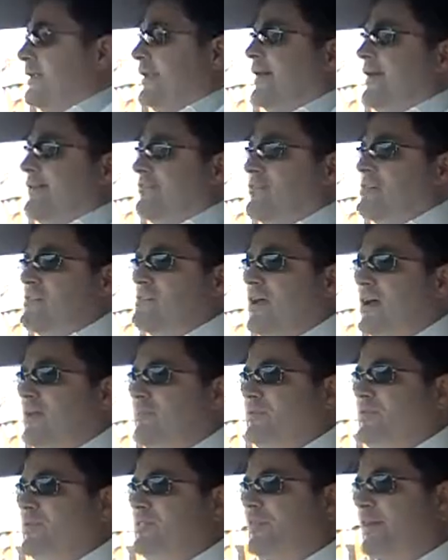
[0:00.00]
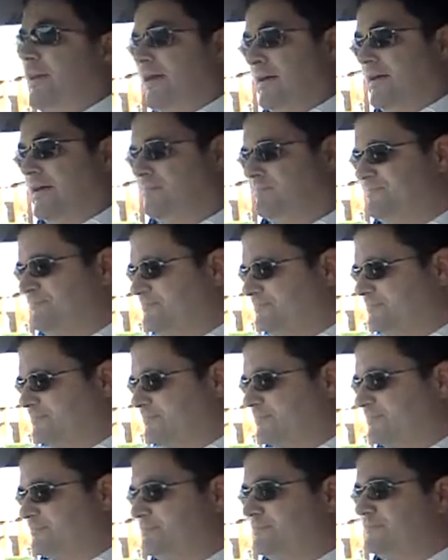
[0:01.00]
Now if there's nobody there,
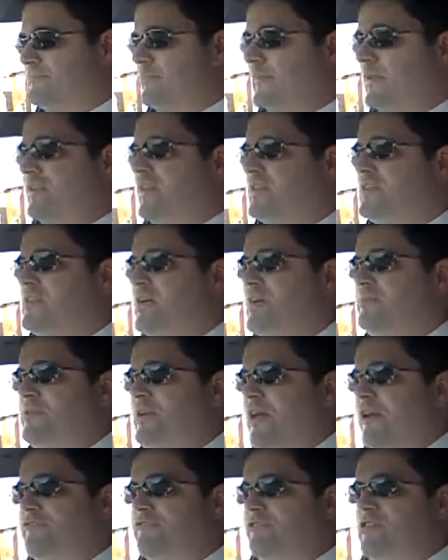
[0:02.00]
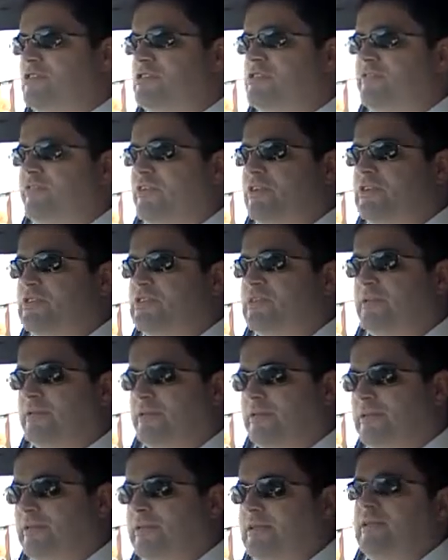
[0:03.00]
there's nobody in front of us,
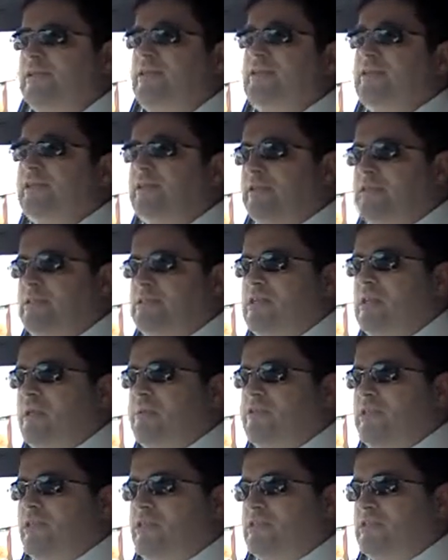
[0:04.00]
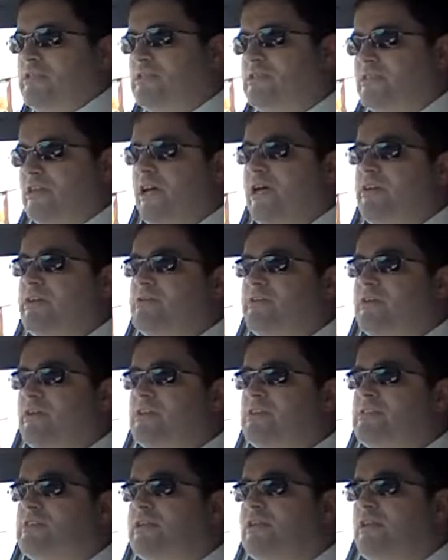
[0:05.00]
there's nobody to the side of
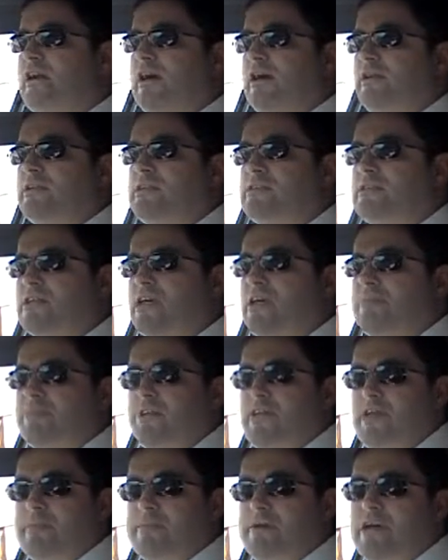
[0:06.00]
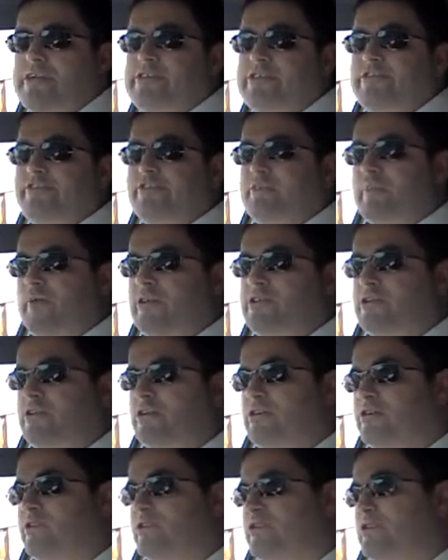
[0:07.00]
us, and there's nobody emerging from that
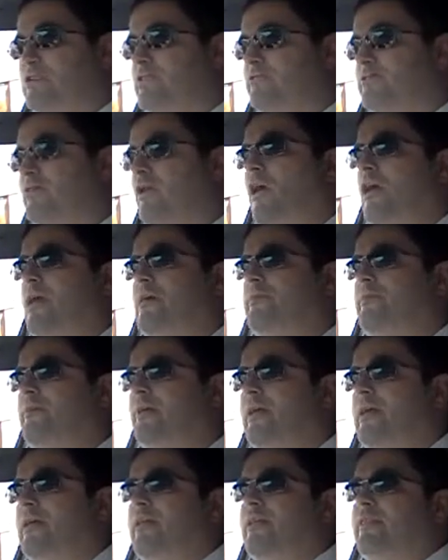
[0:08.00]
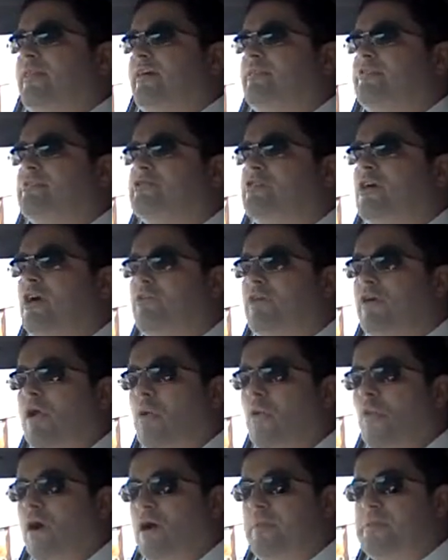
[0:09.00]
junction to the right, there is no
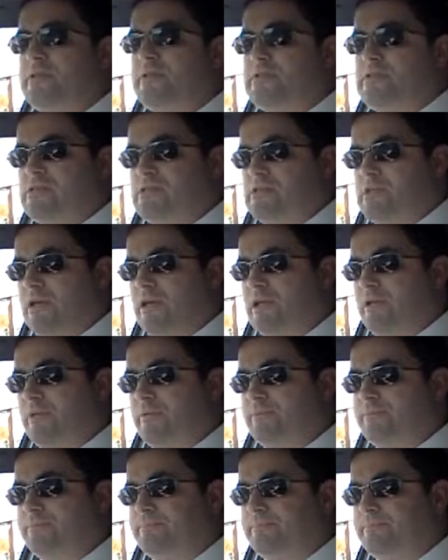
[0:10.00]
requirement to signal.